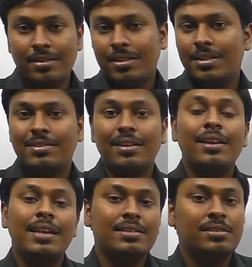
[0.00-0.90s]
that is
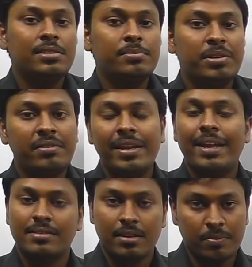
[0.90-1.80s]
relationship between
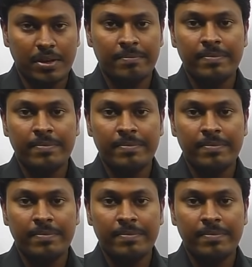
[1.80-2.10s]
x and y,